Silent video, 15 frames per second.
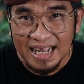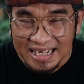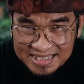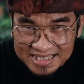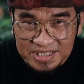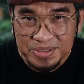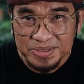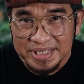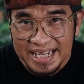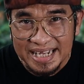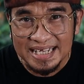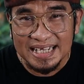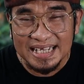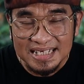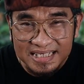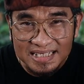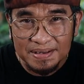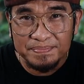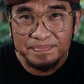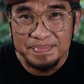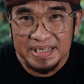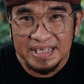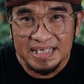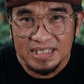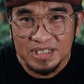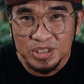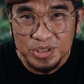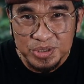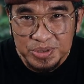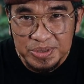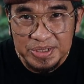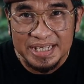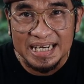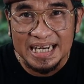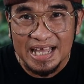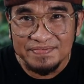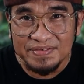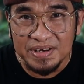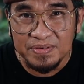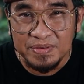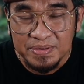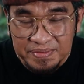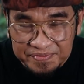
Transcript: until today is the B211